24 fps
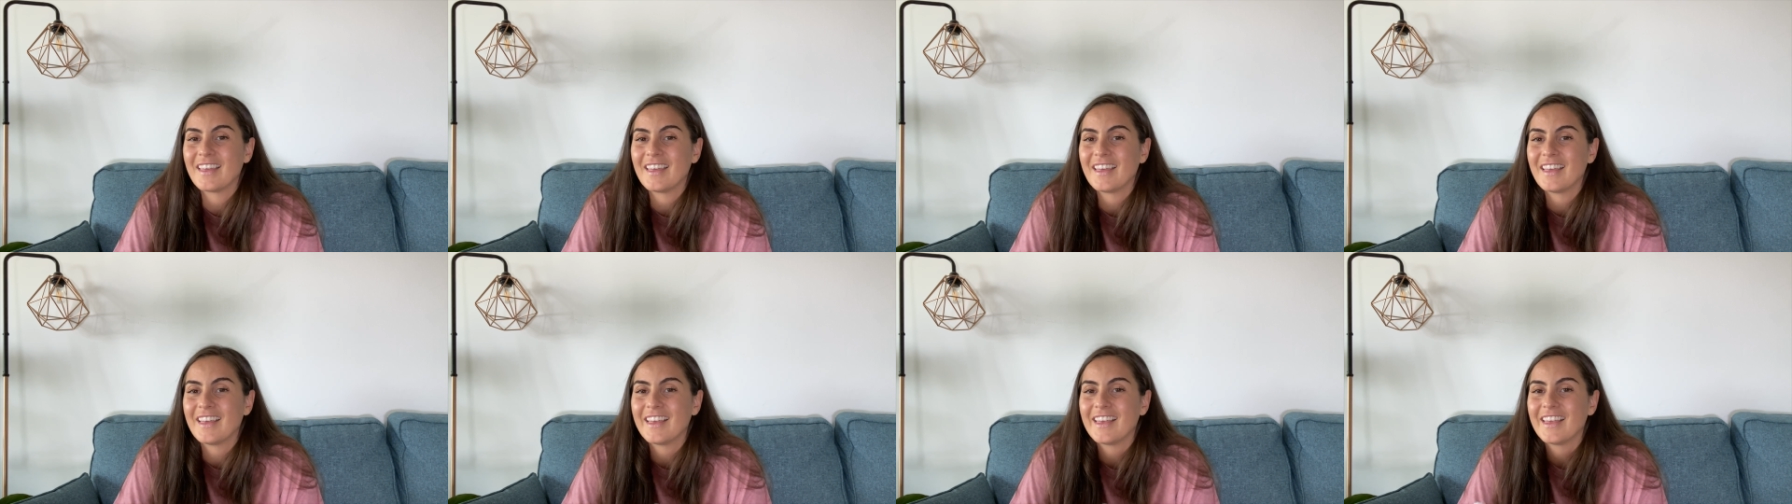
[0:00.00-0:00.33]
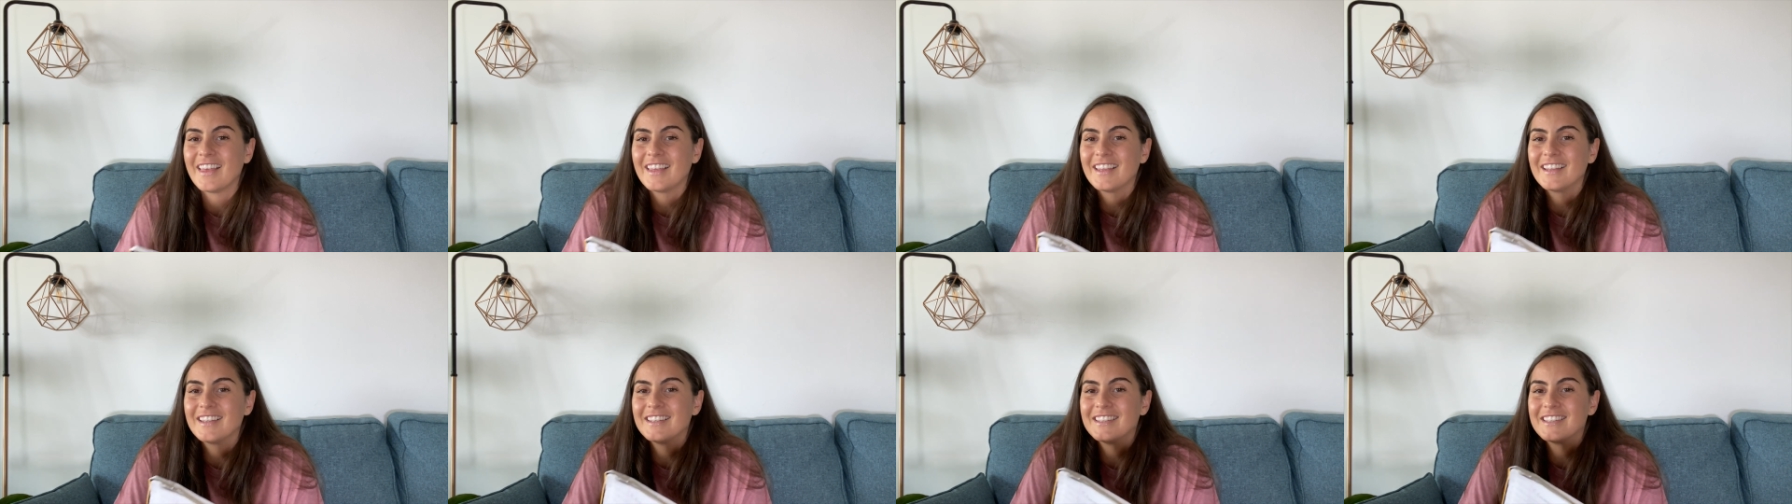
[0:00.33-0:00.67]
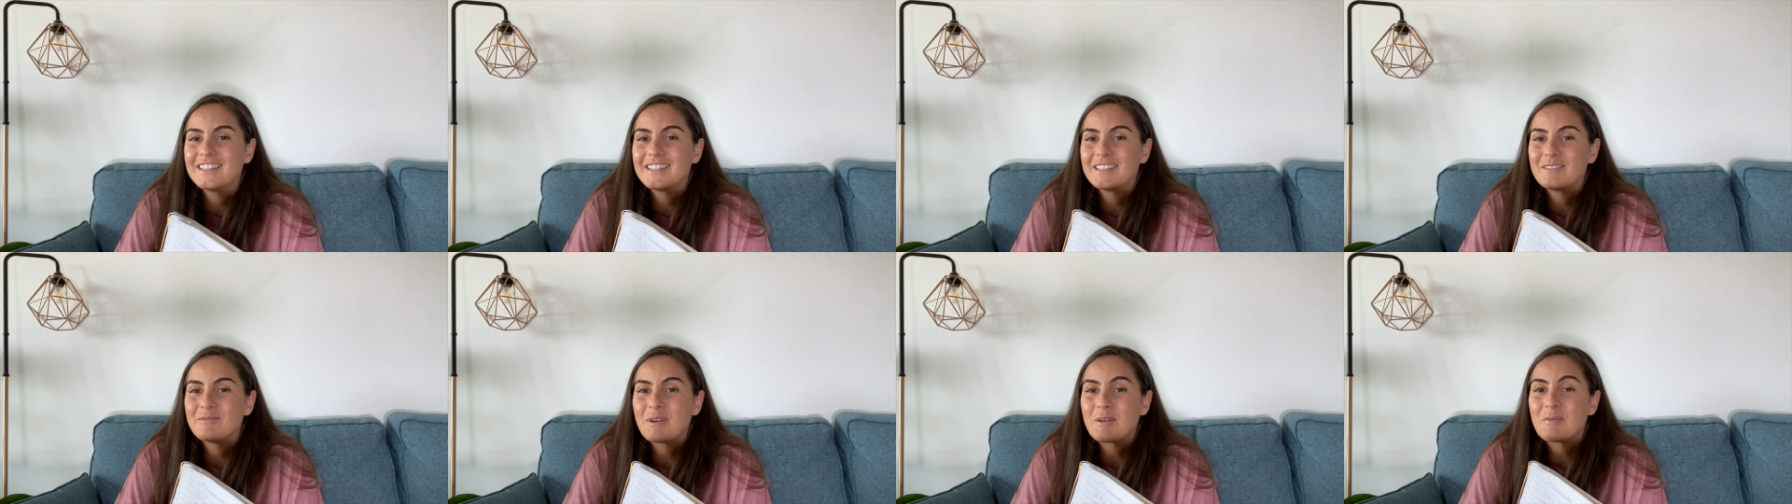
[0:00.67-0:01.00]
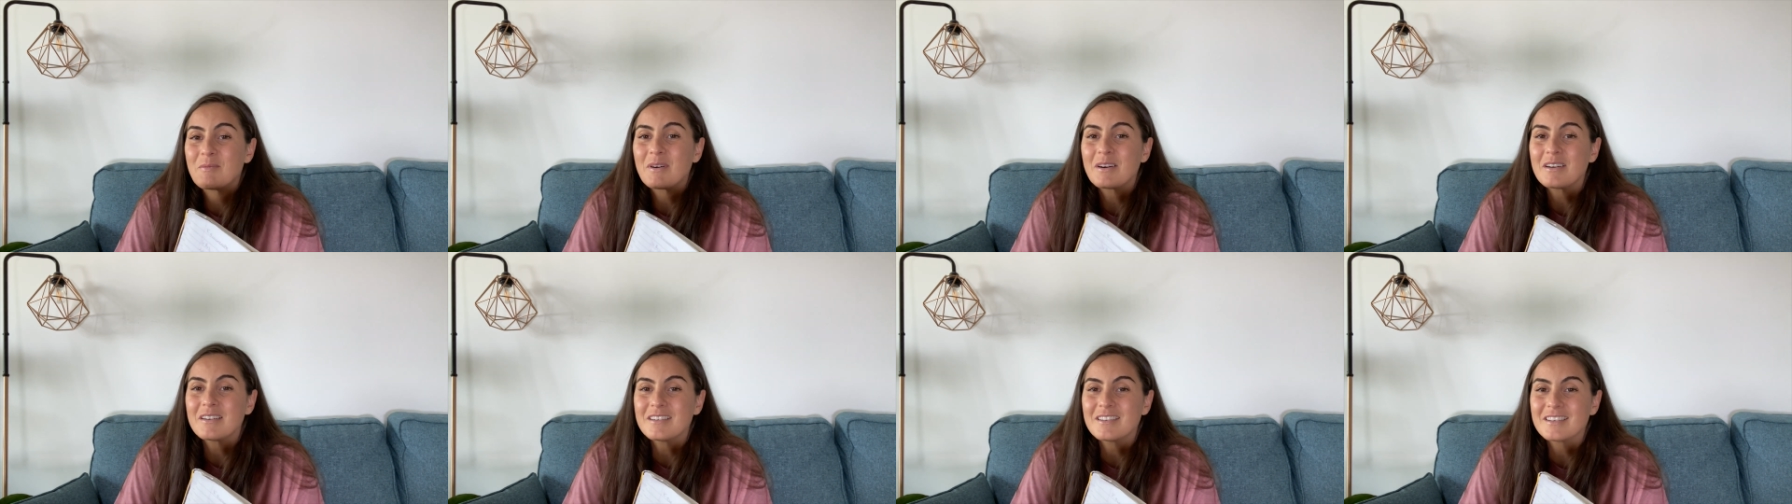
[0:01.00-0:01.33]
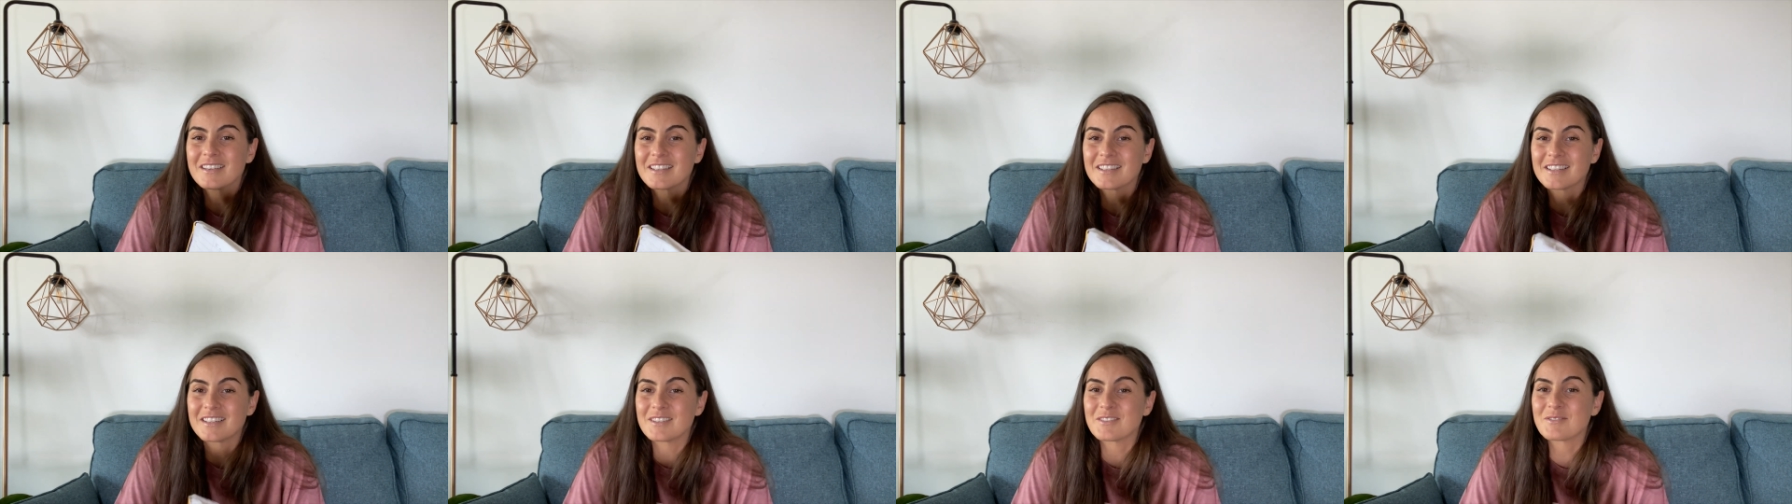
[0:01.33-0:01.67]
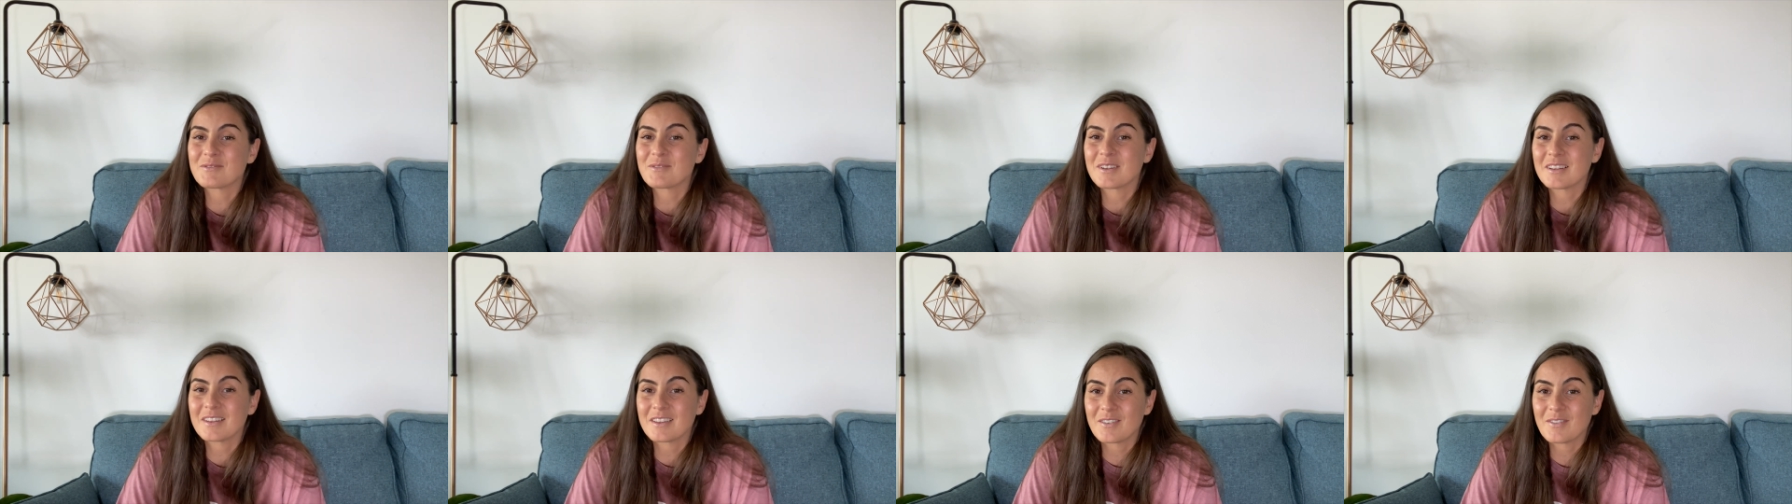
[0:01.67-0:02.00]
And my partner does
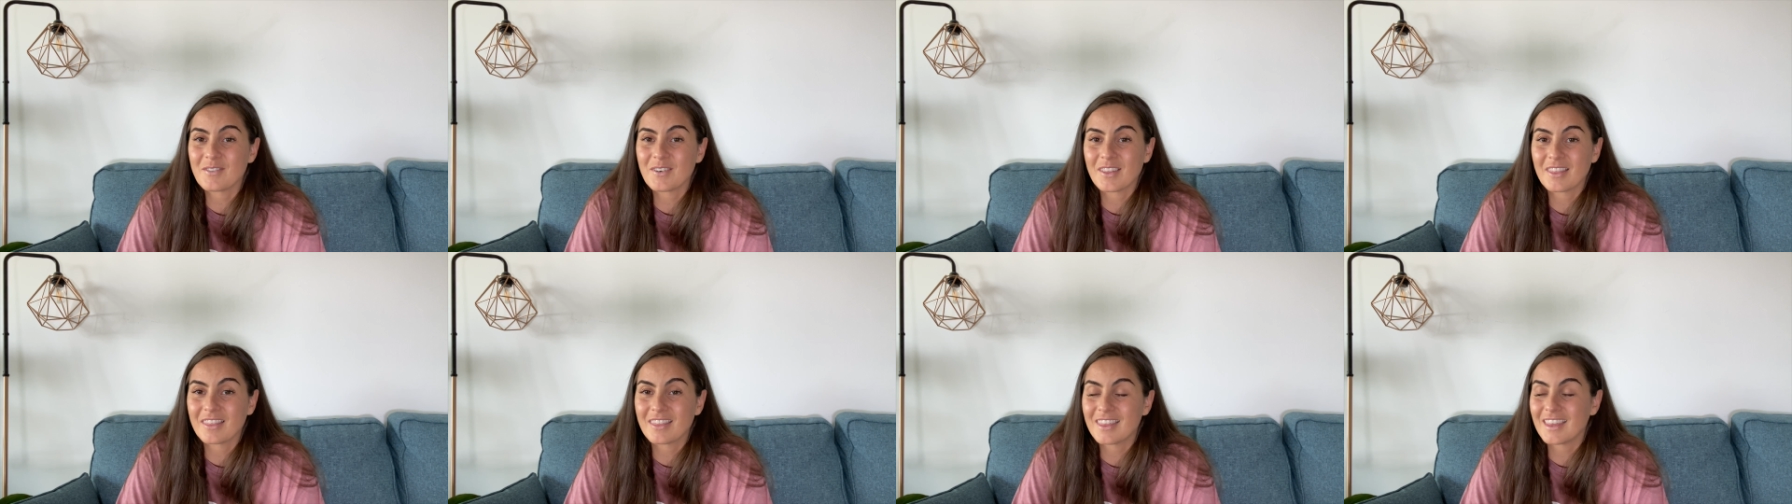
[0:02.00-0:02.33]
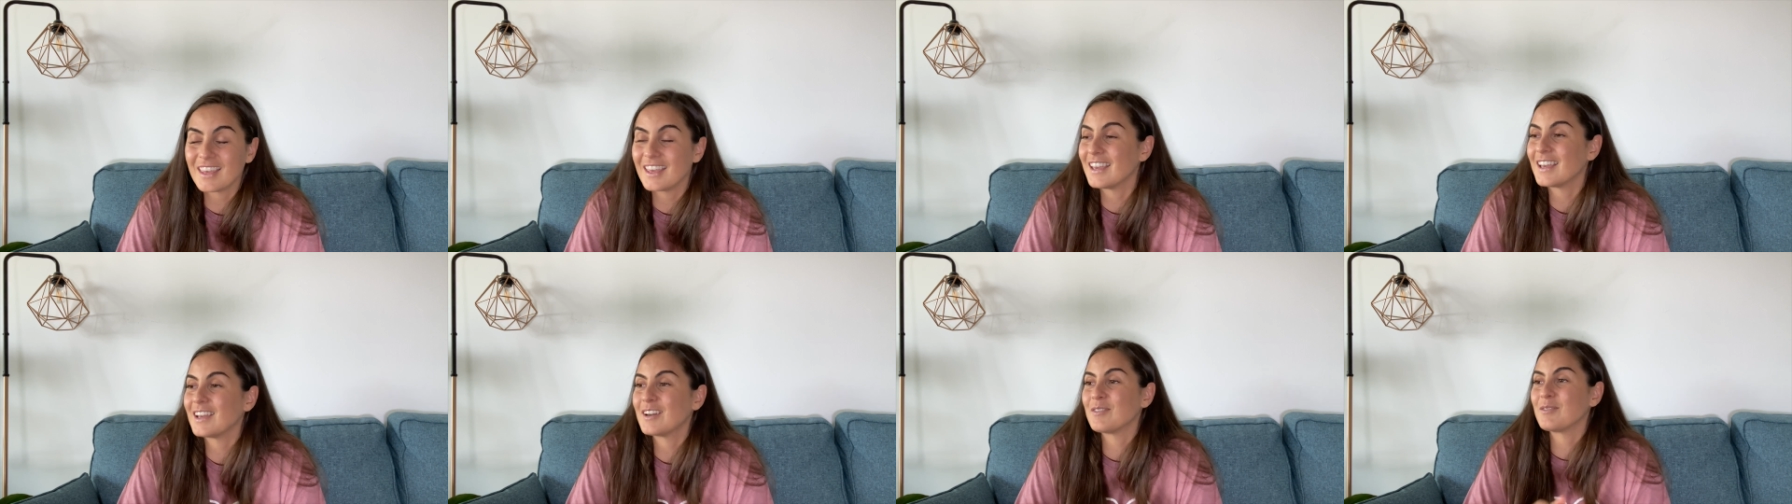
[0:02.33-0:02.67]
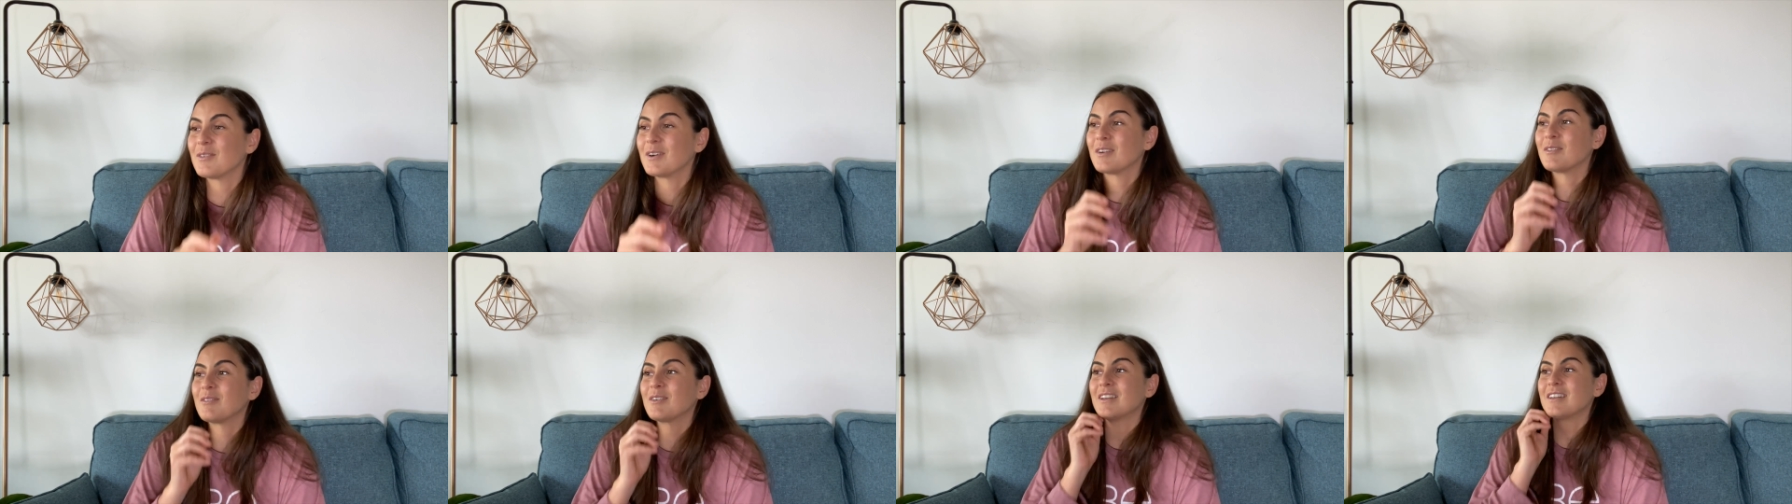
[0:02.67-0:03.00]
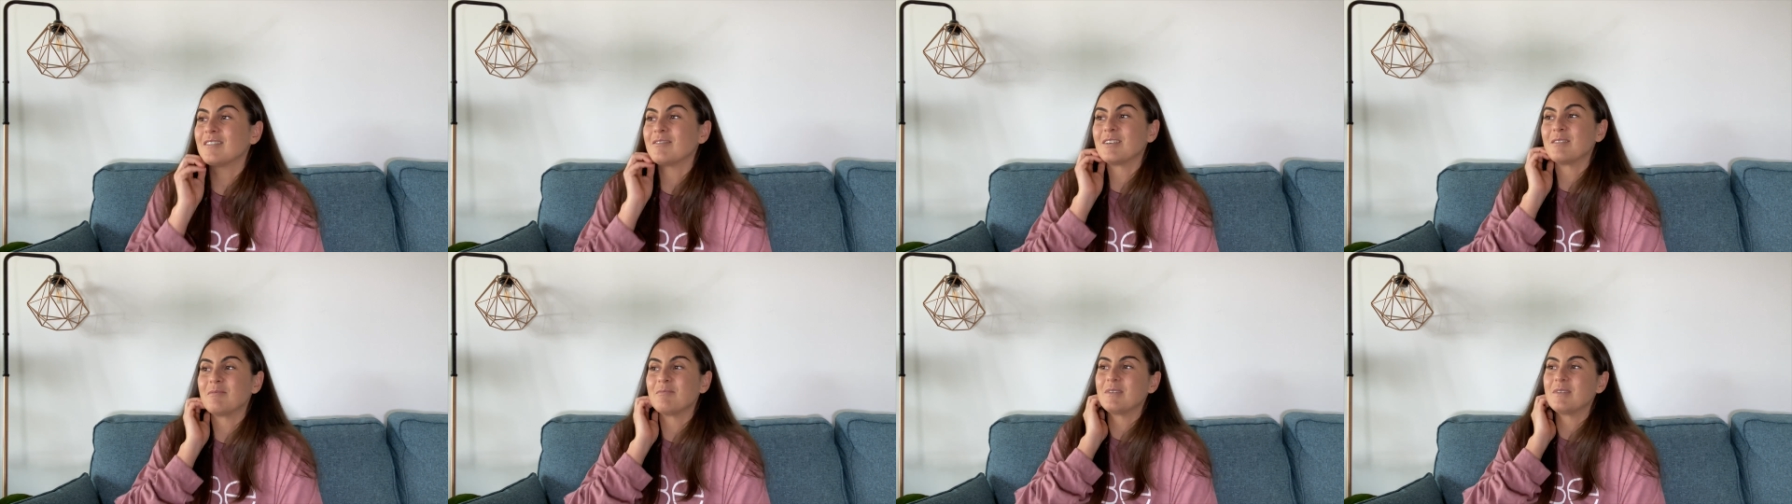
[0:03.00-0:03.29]
this really fun thing where when we